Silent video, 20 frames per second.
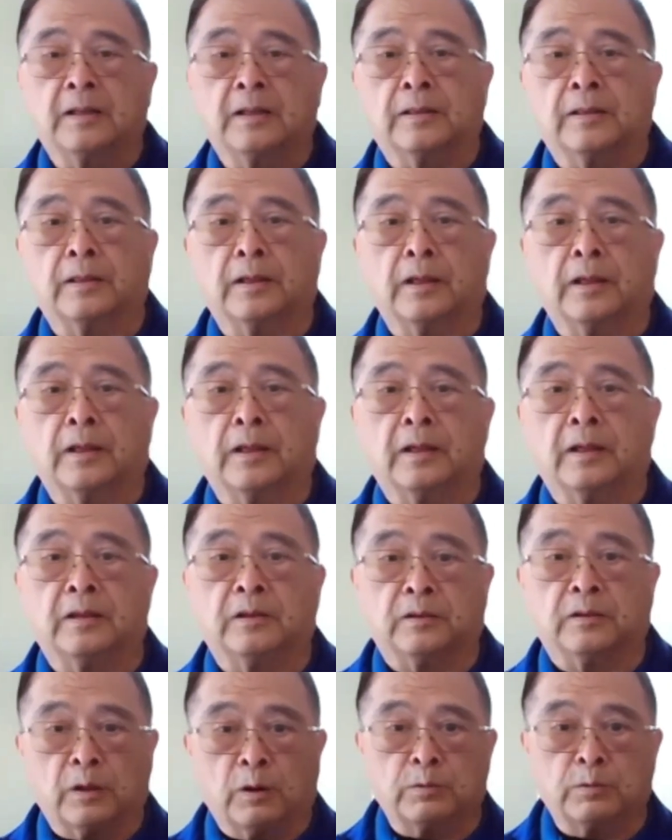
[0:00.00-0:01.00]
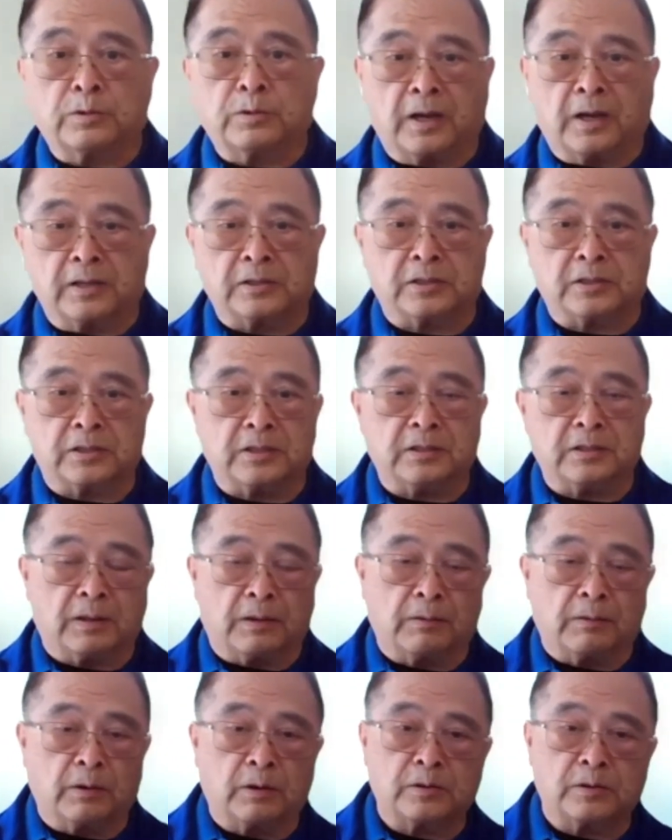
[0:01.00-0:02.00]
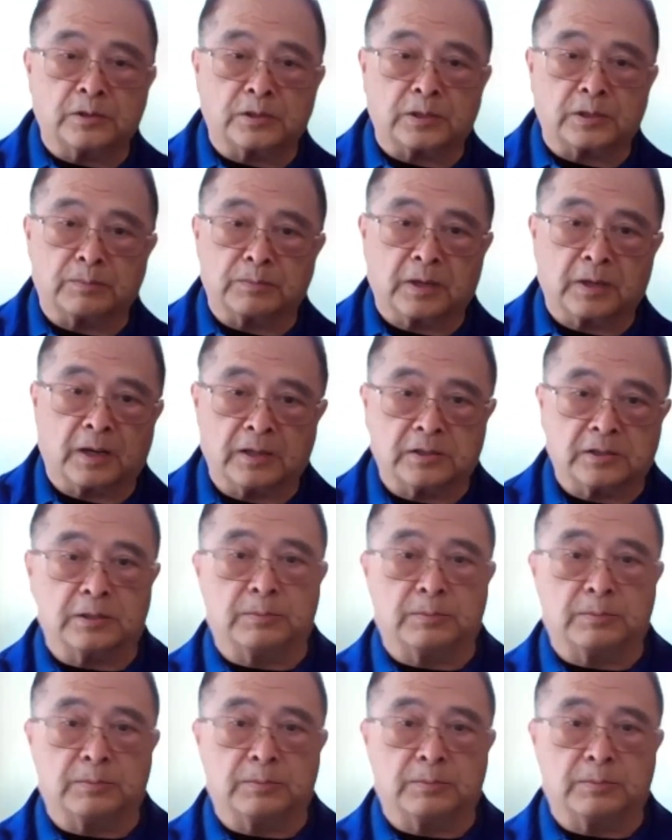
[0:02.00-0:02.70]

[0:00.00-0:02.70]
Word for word: They know Tai Chi, they learn some Tai Chi,